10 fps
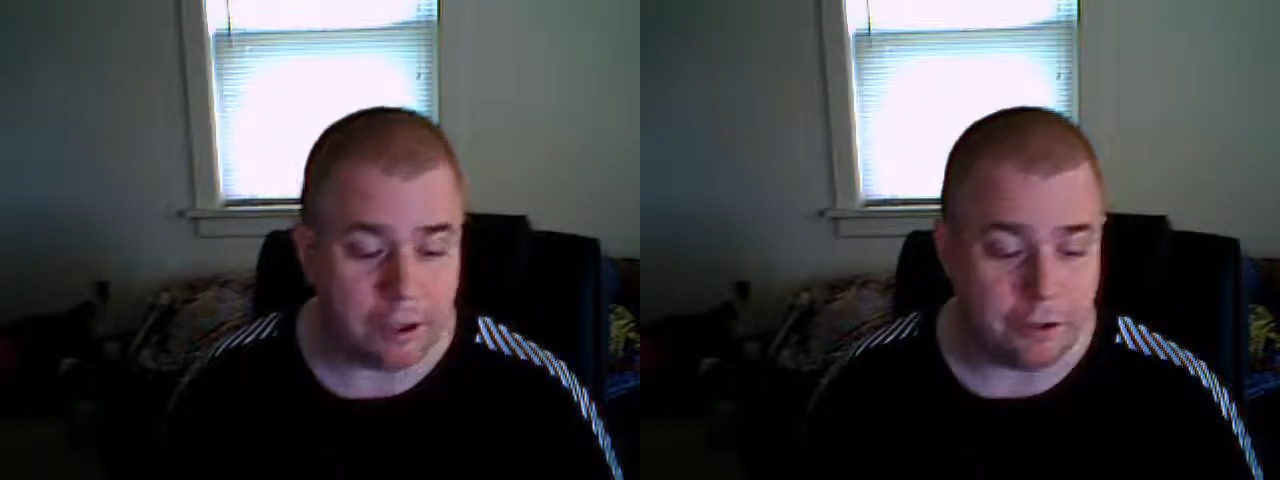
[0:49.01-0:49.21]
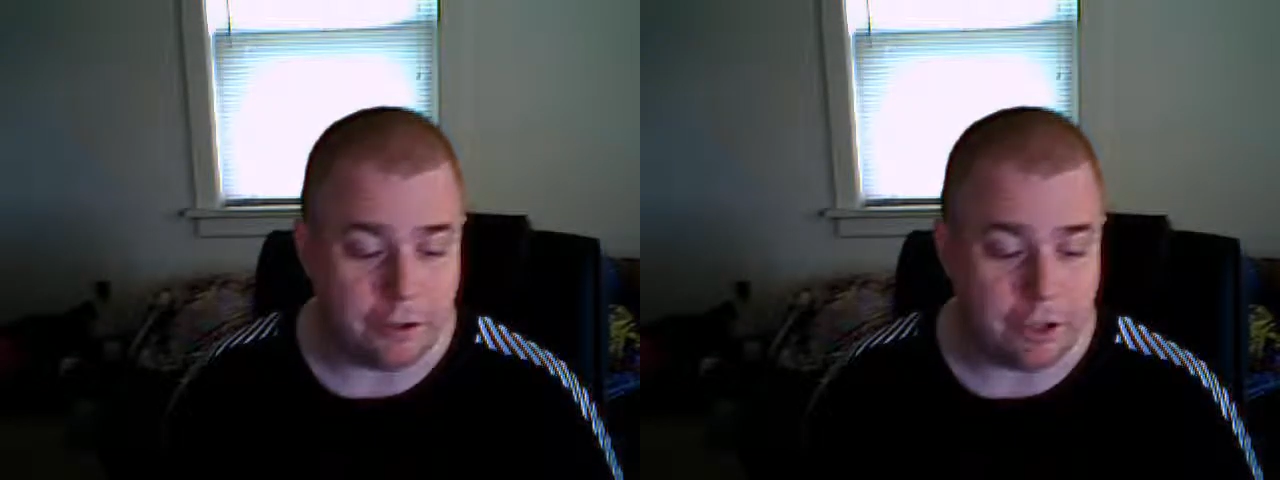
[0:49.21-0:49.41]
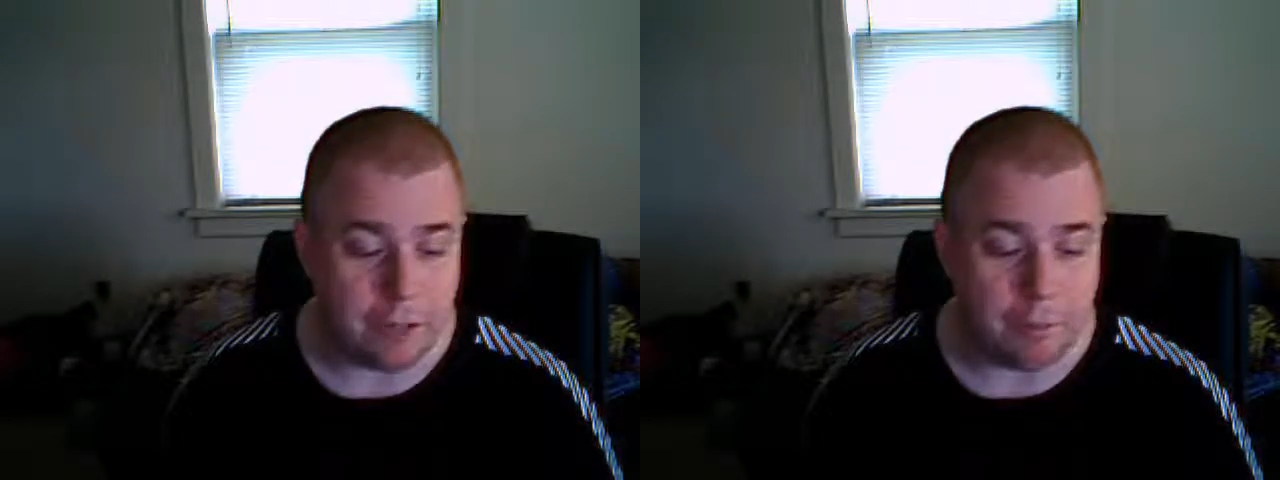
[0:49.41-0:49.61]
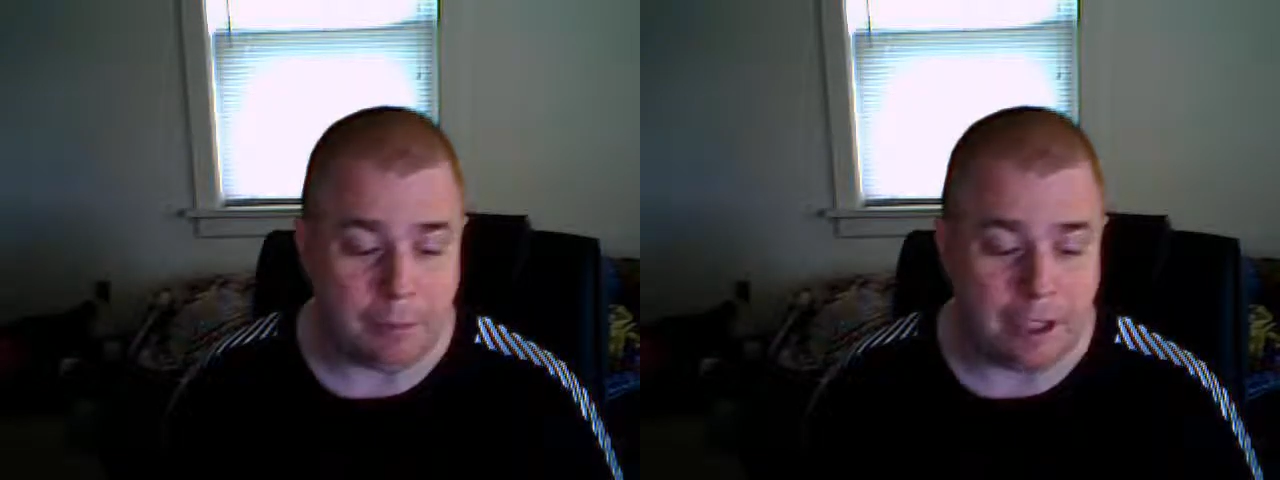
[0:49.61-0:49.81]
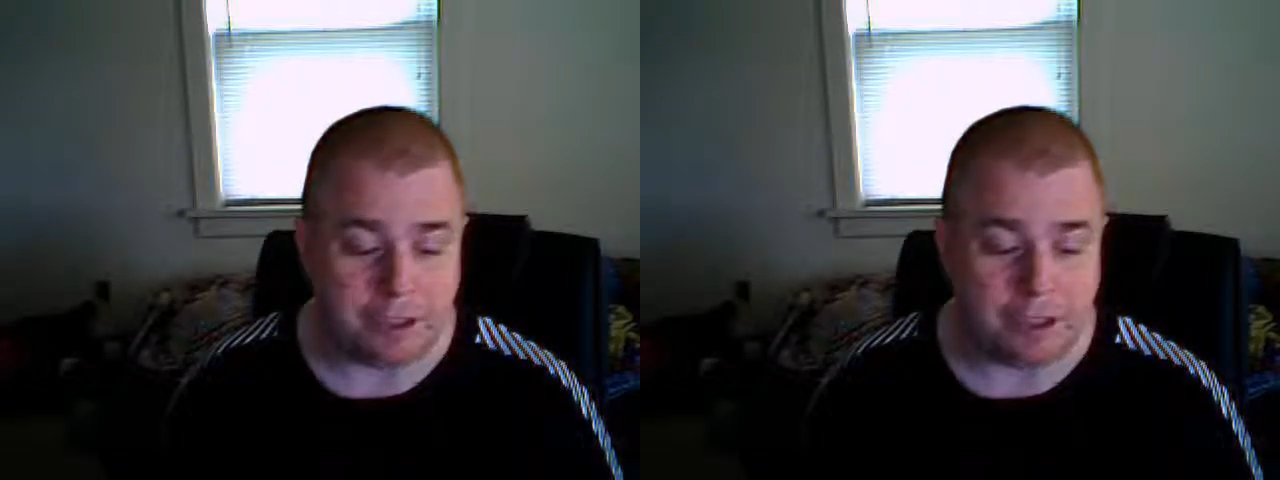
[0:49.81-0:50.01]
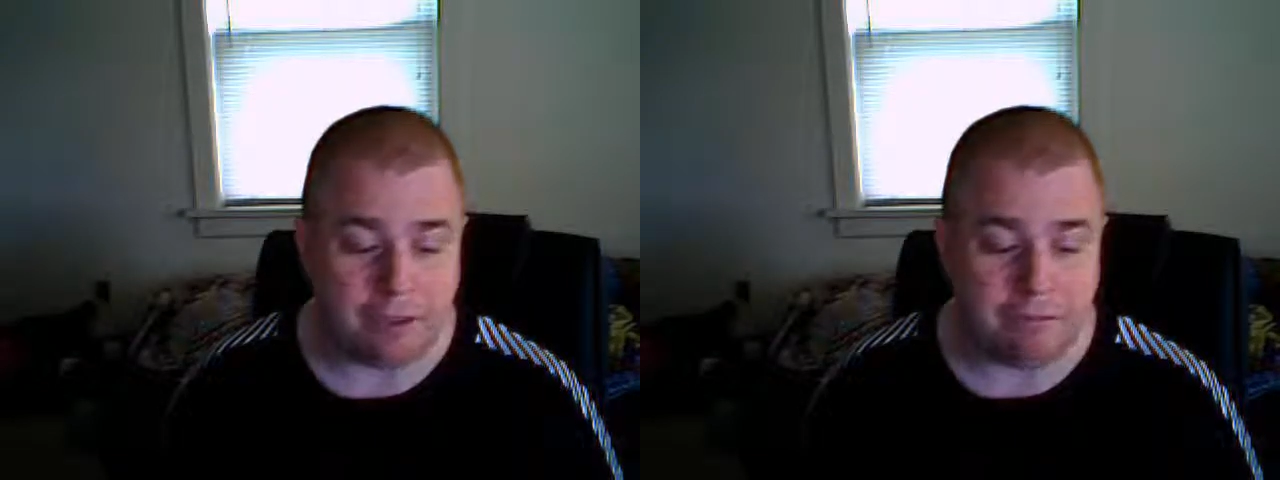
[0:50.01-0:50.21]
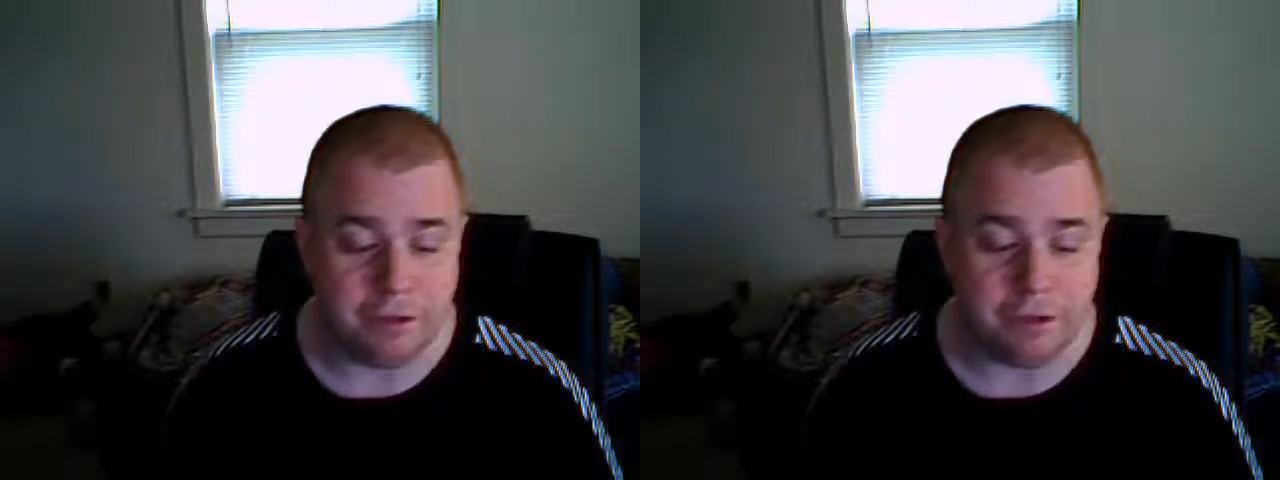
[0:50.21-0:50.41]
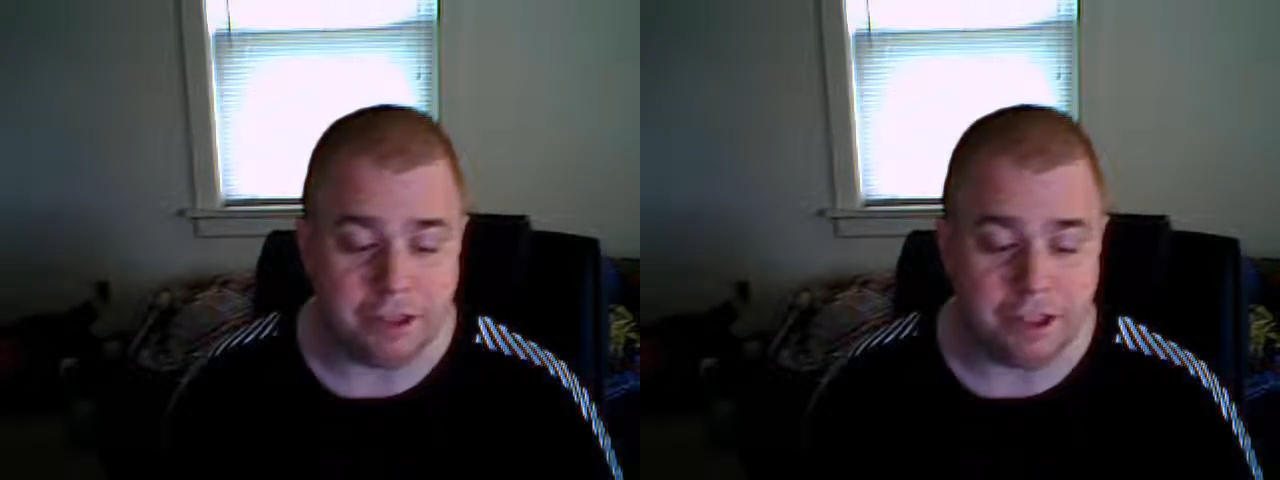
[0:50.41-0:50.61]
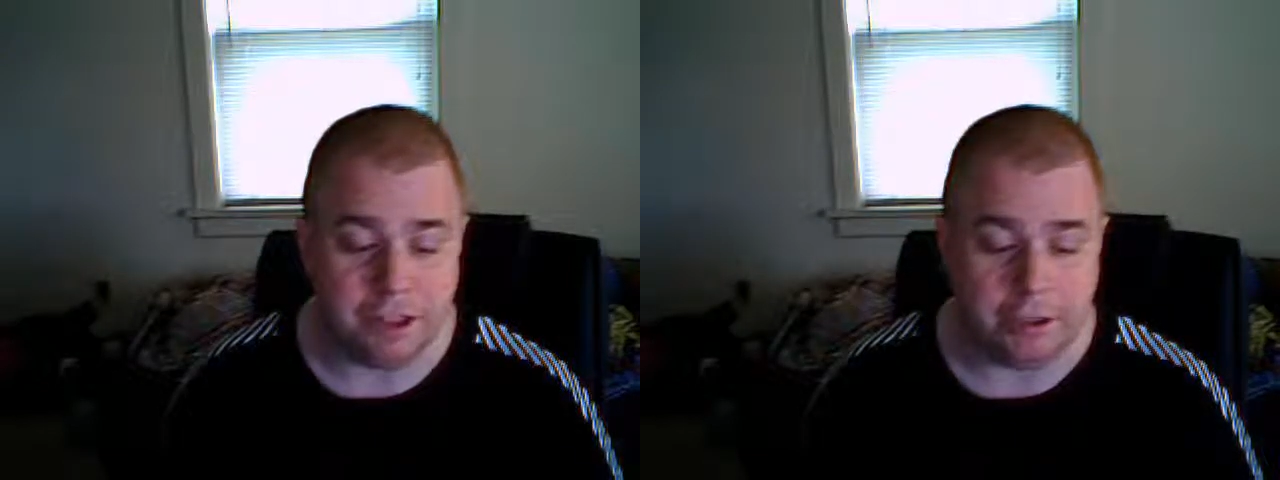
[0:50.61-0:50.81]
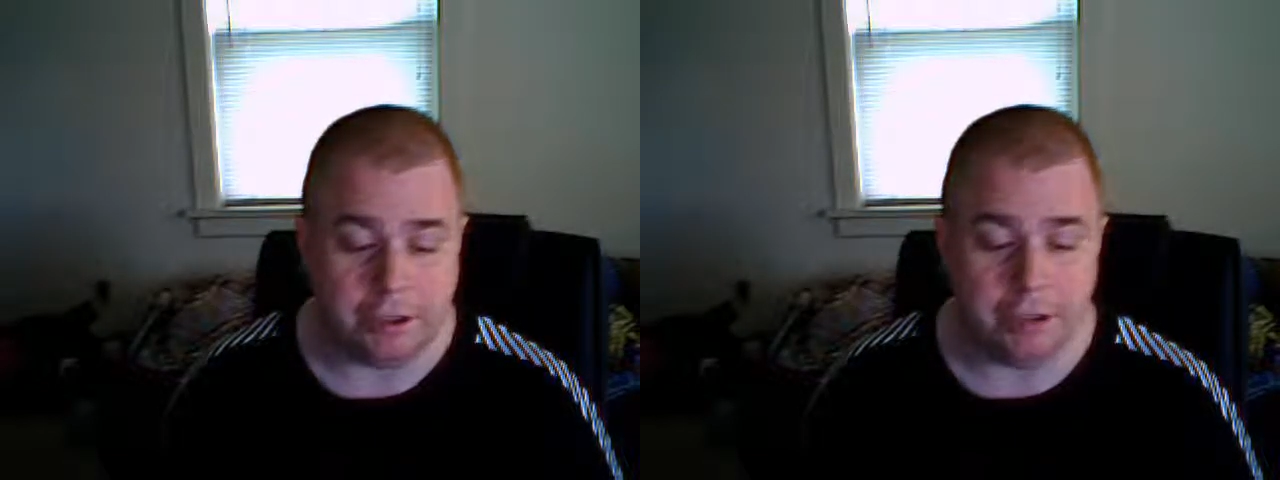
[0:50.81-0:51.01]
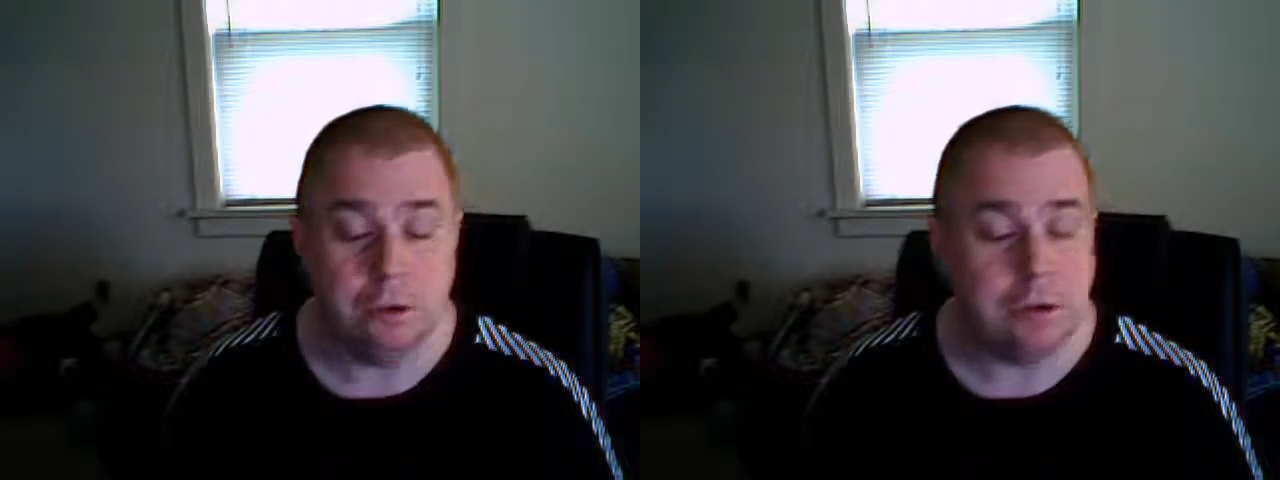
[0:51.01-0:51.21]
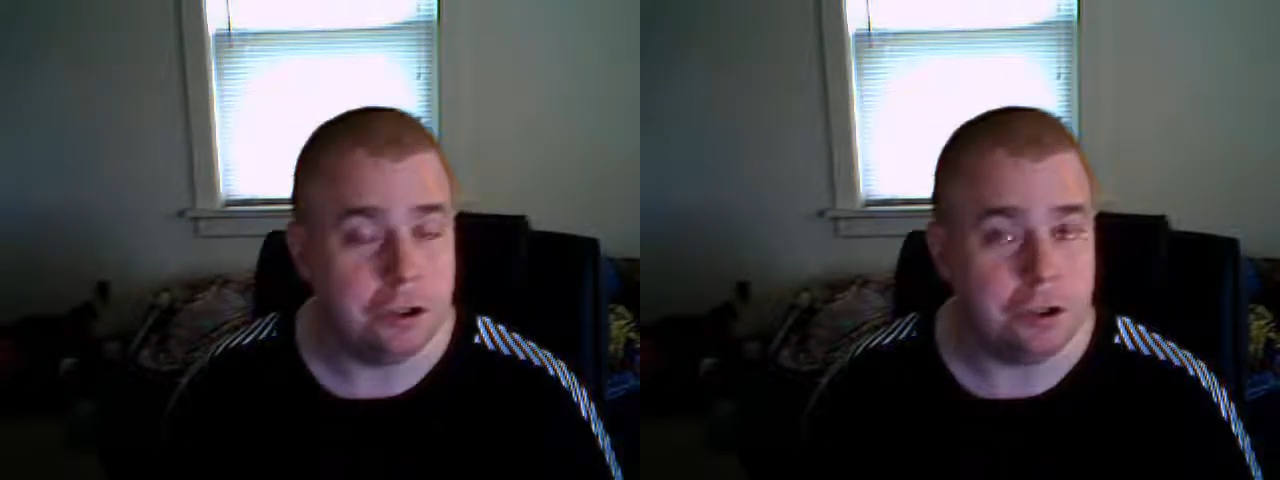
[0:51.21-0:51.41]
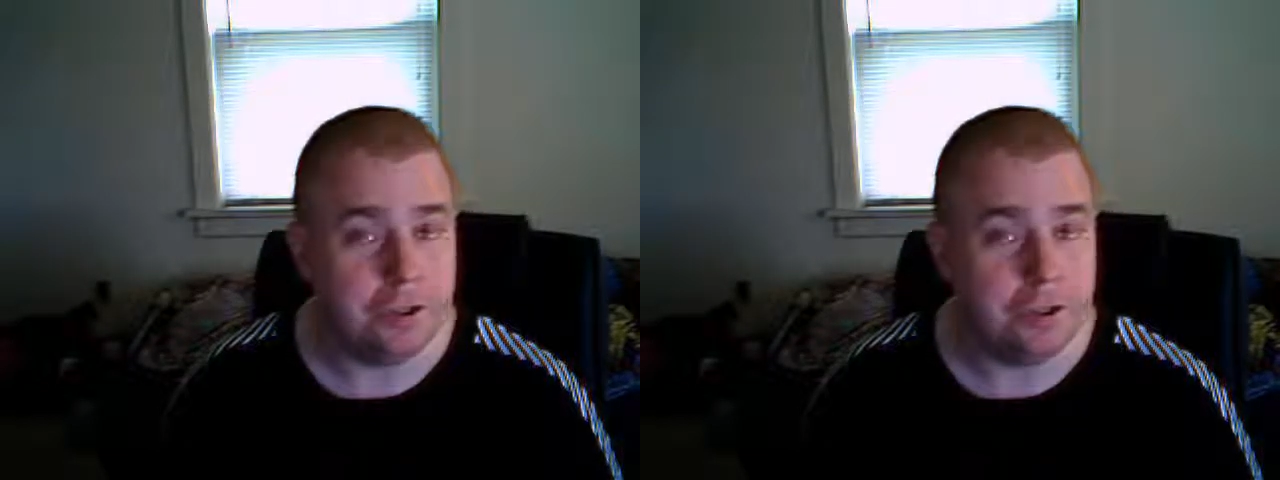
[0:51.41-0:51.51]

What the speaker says: The compromise offers a solution